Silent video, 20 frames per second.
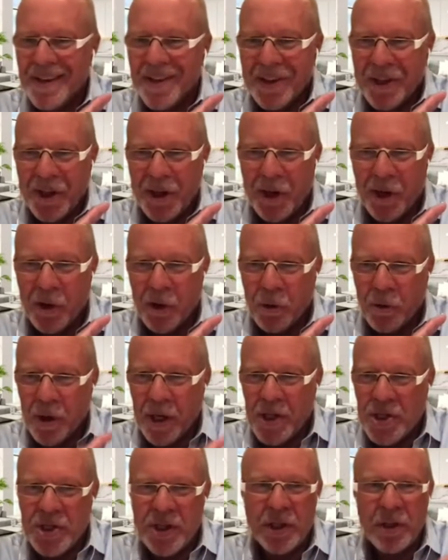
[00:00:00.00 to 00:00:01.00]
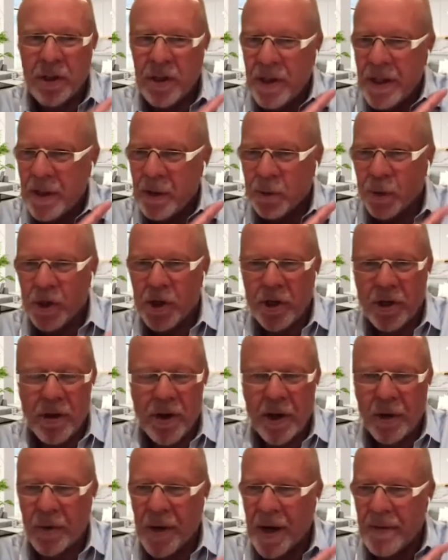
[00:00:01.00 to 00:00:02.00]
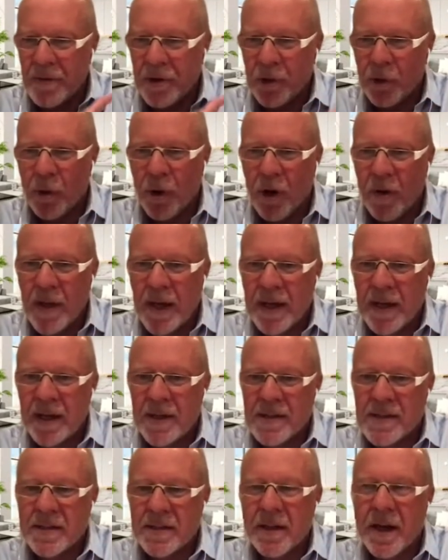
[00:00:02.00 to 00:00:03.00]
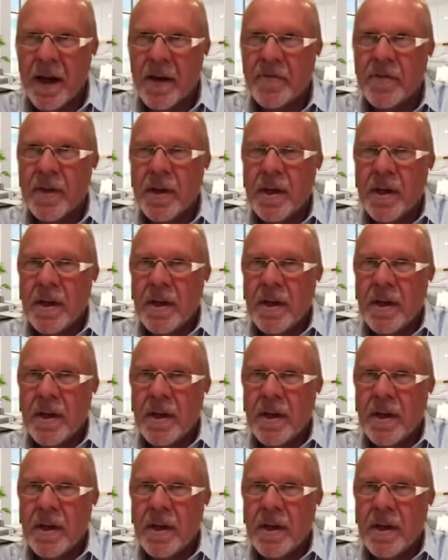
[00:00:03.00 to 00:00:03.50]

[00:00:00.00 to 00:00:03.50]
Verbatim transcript: you know agility recurring revenue all that kind of stuff